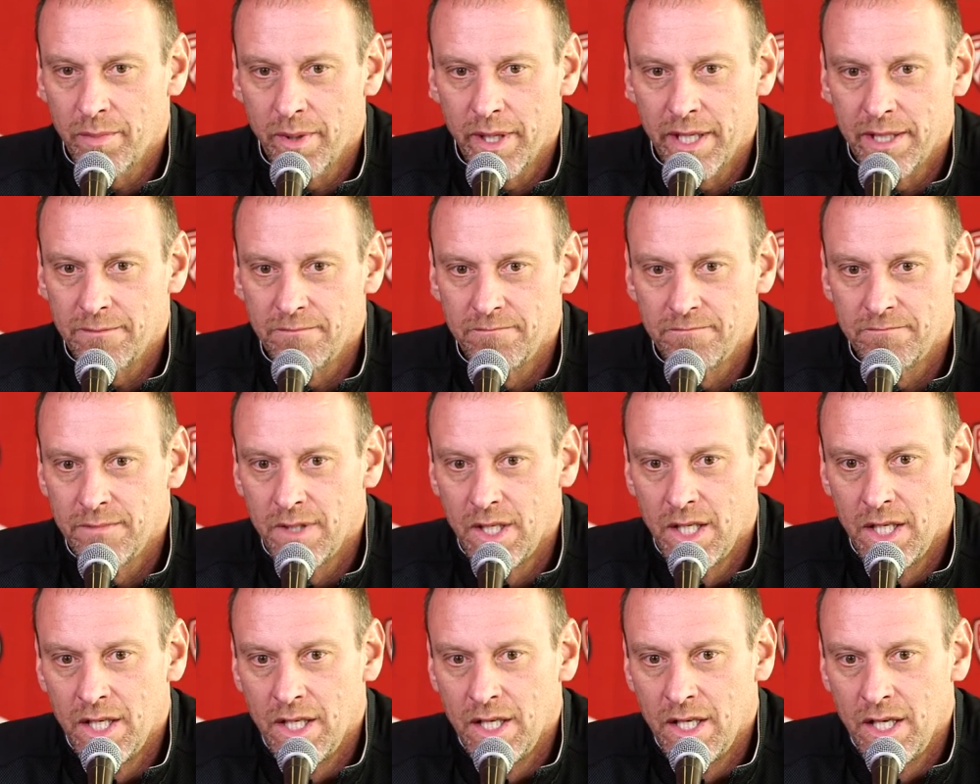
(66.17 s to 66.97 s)
But,
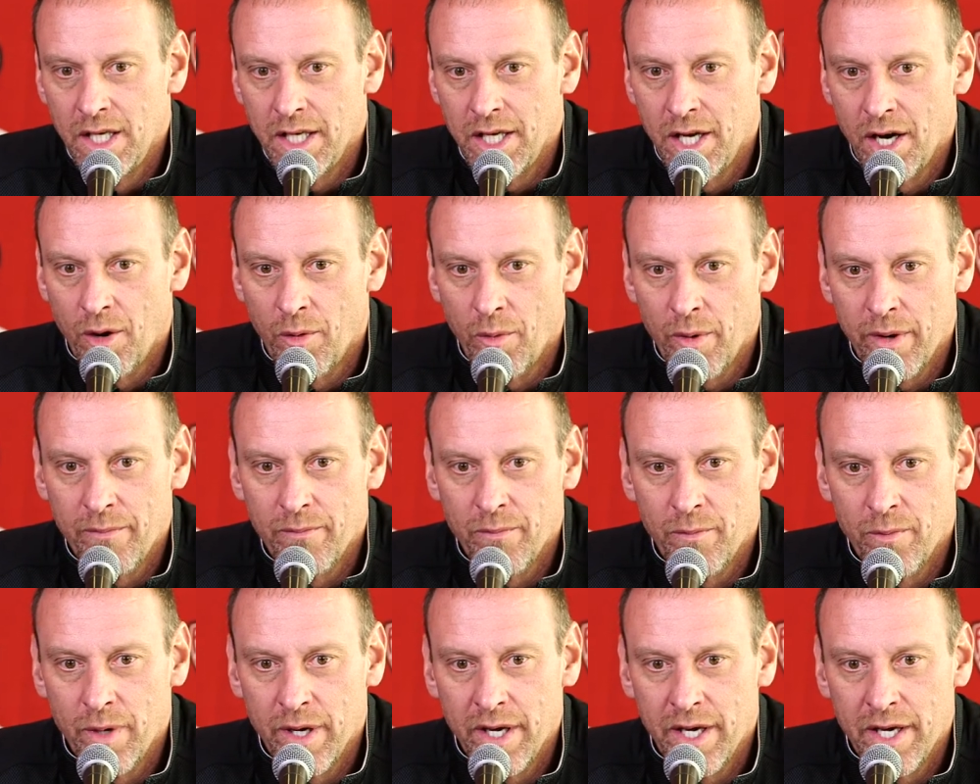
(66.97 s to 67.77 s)
you know,
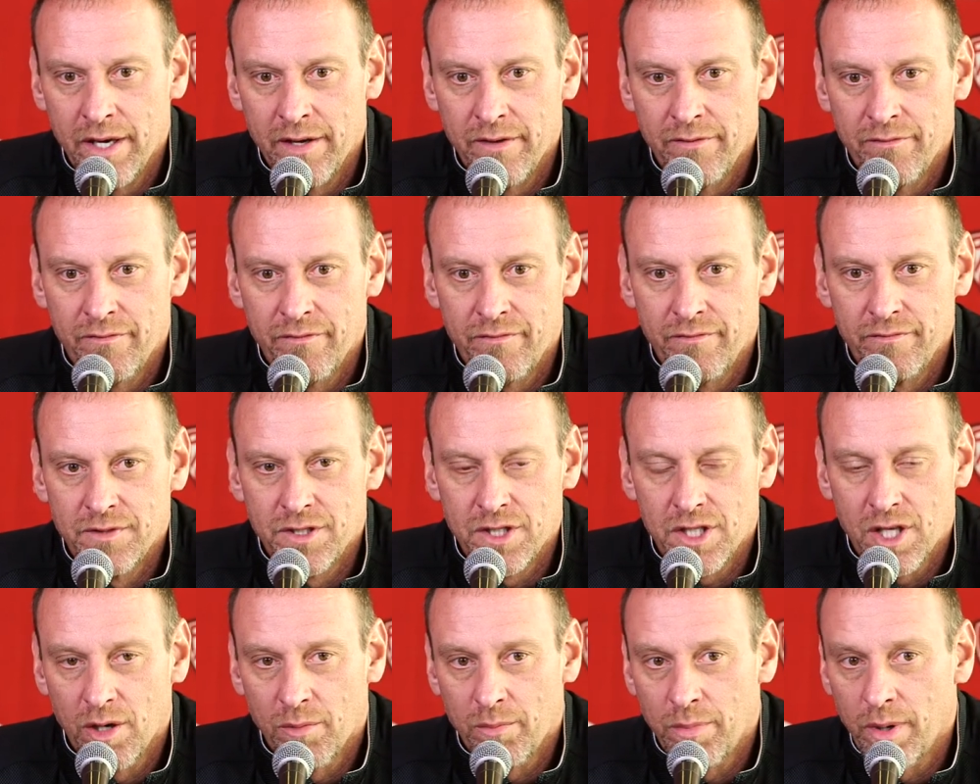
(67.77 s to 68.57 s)
we've
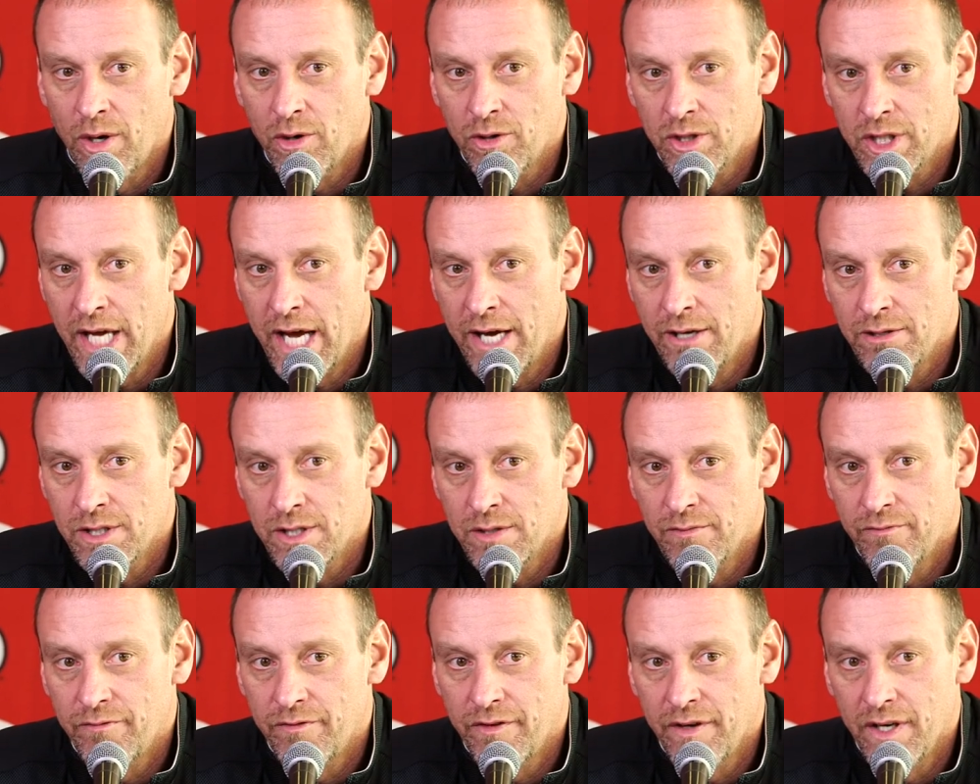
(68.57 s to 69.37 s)
still broke down
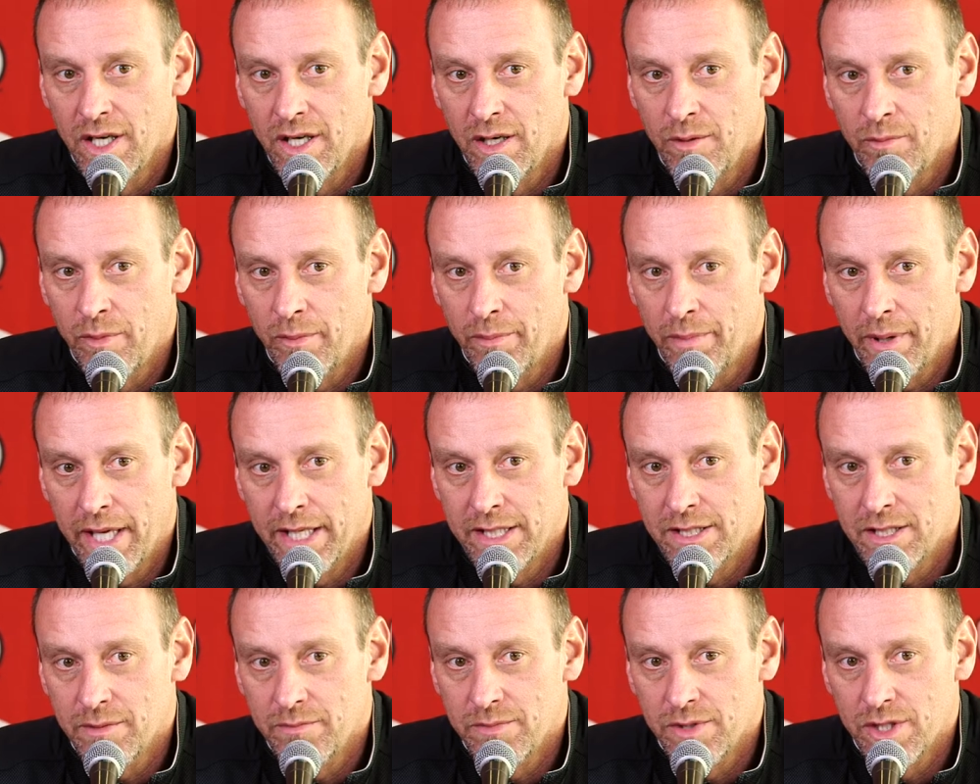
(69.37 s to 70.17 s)
some film,
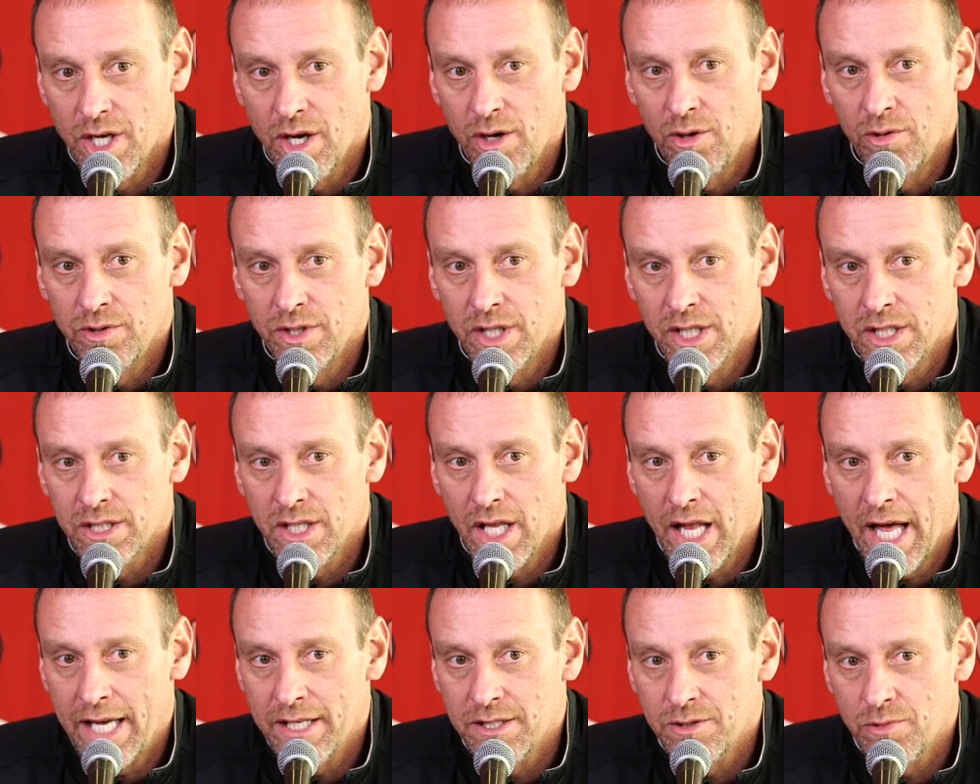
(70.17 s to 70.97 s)
played some zone
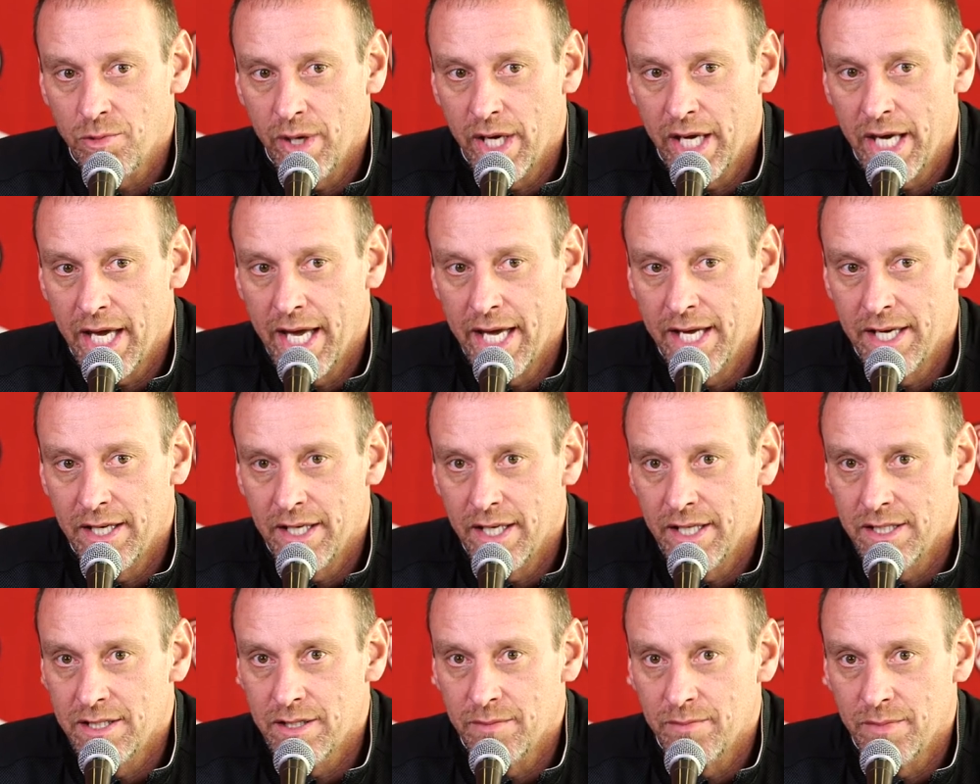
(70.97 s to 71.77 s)
this last weekend,
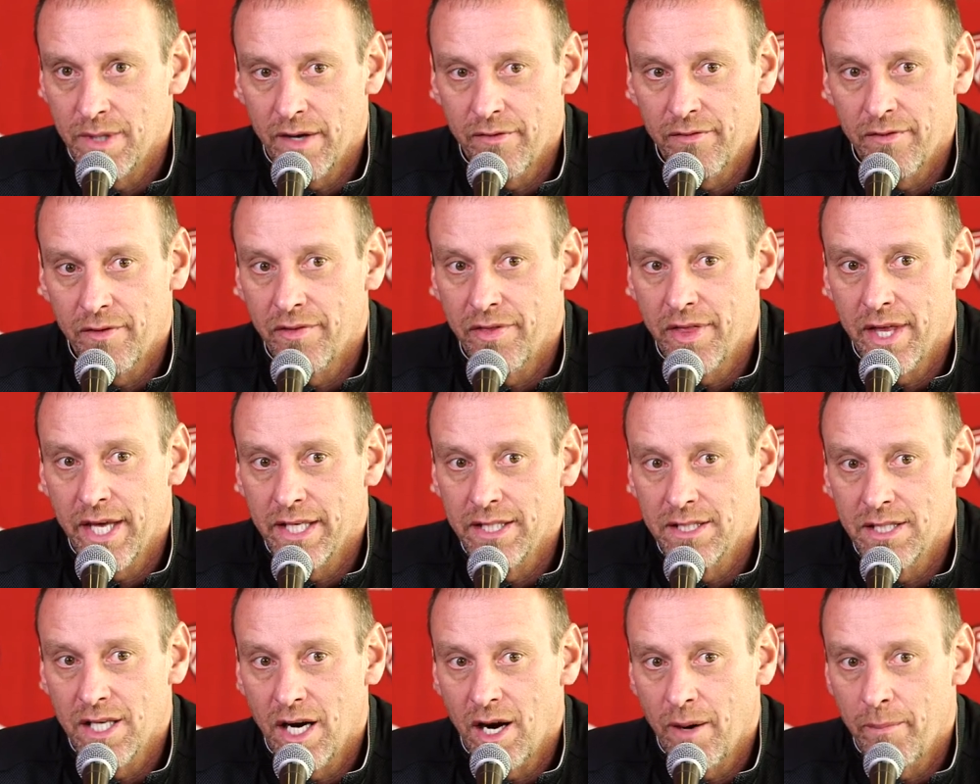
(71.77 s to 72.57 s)
did some different
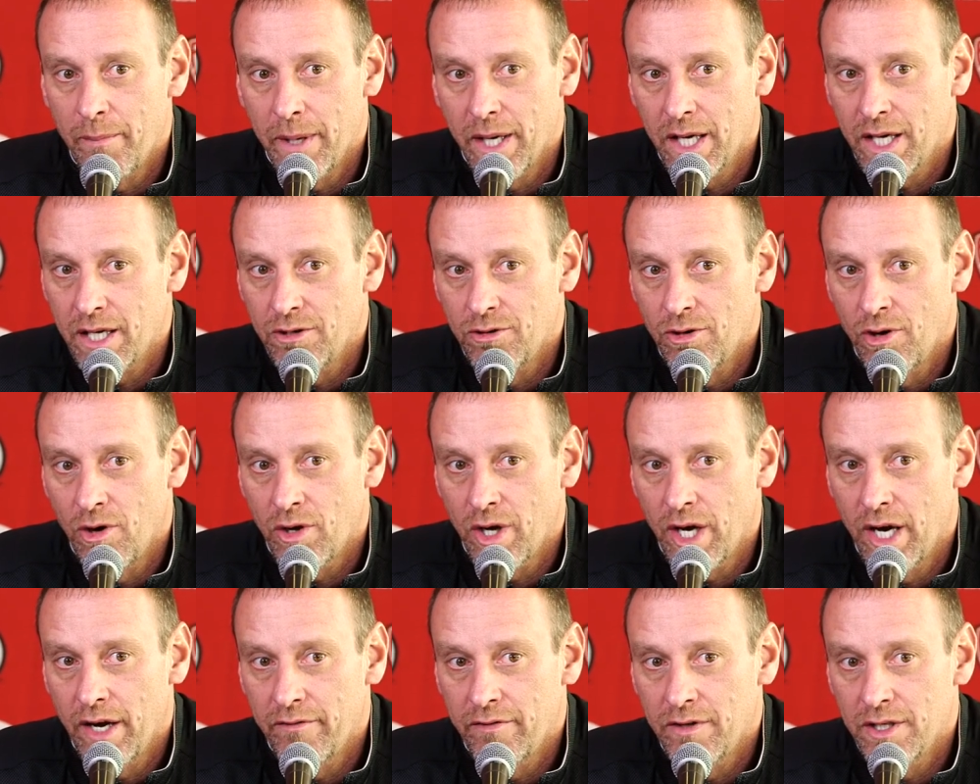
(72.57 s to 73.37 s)
things in our pick and roll
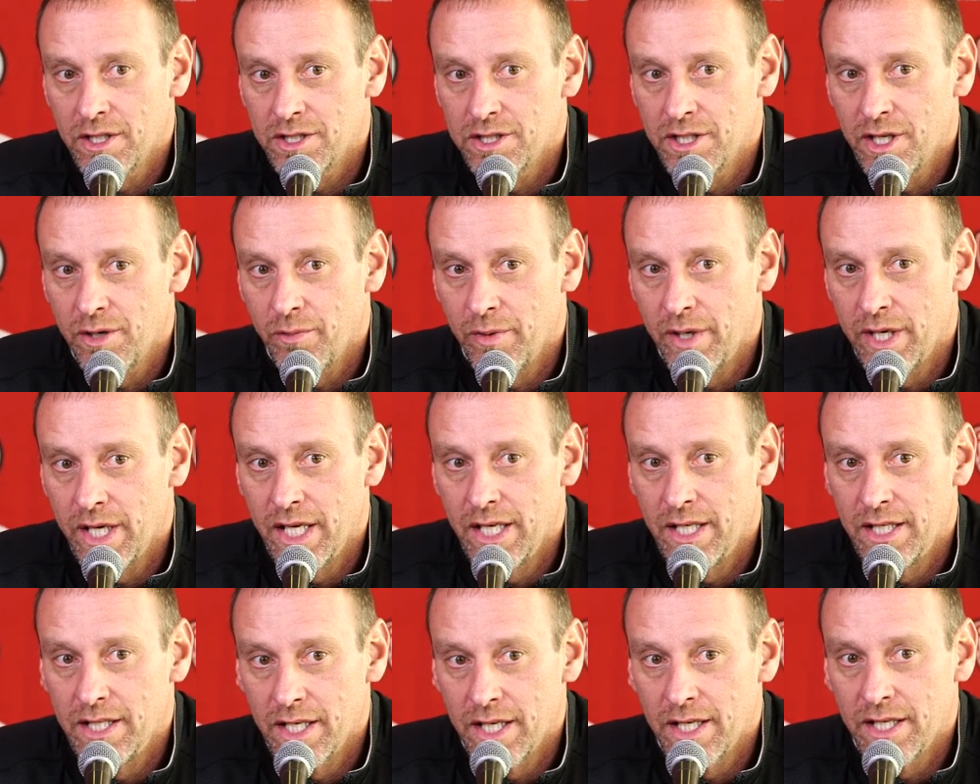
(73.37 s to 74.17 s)
coverage that we
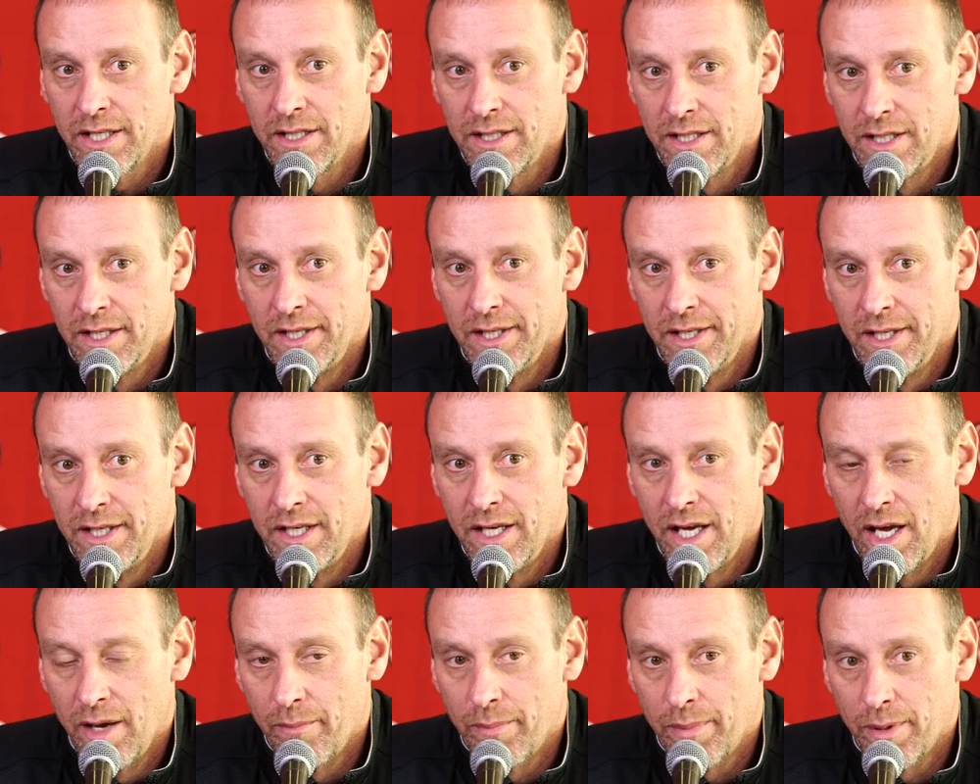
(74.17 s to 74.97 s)
need to
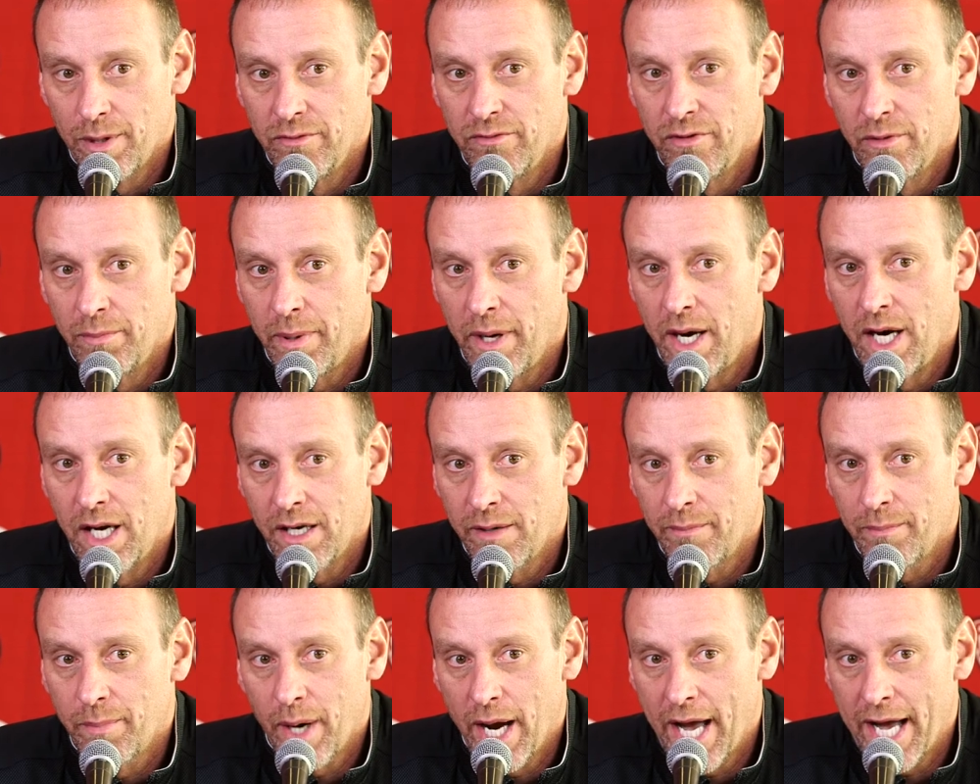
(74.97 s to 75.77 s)
improve upon
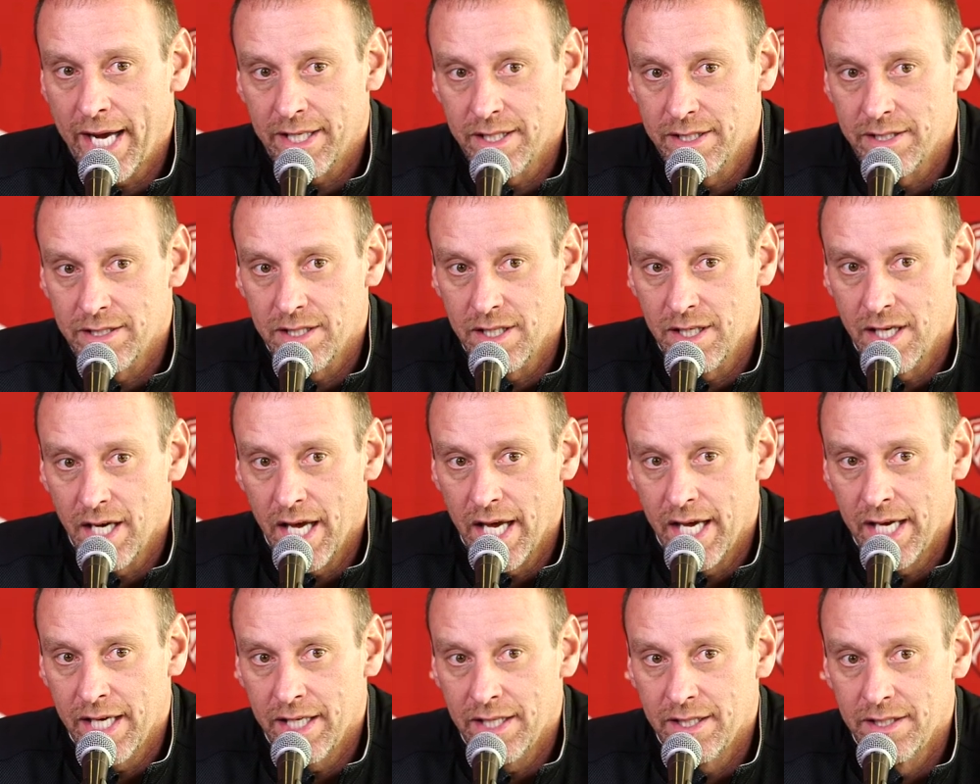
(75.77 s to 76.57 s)
in practice
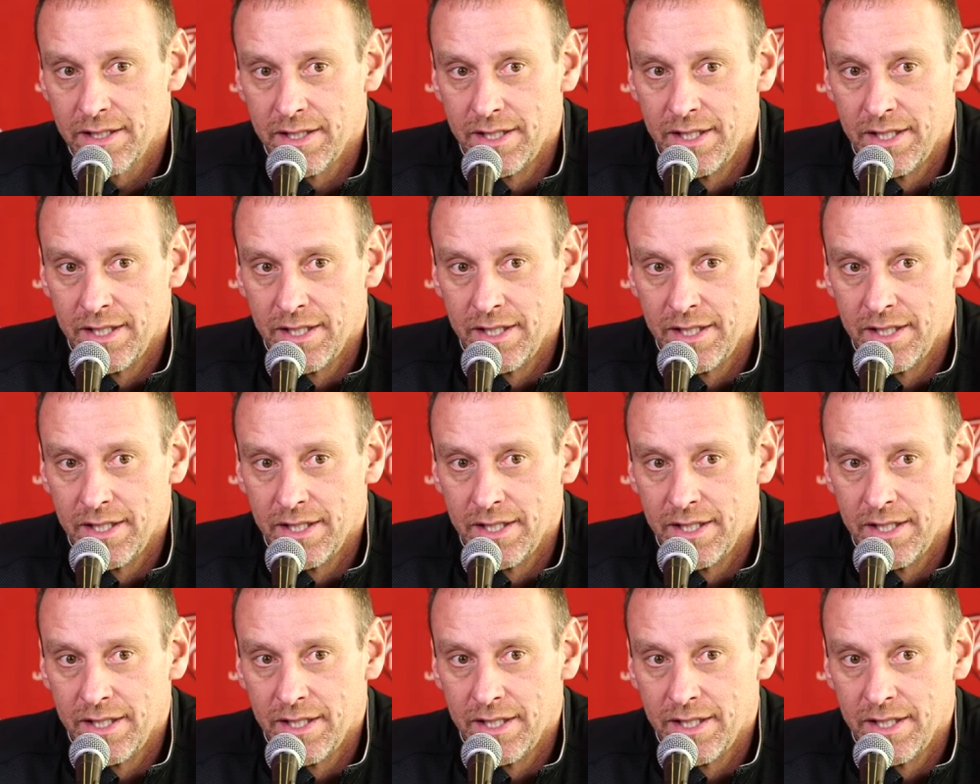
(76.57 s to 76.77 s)
today.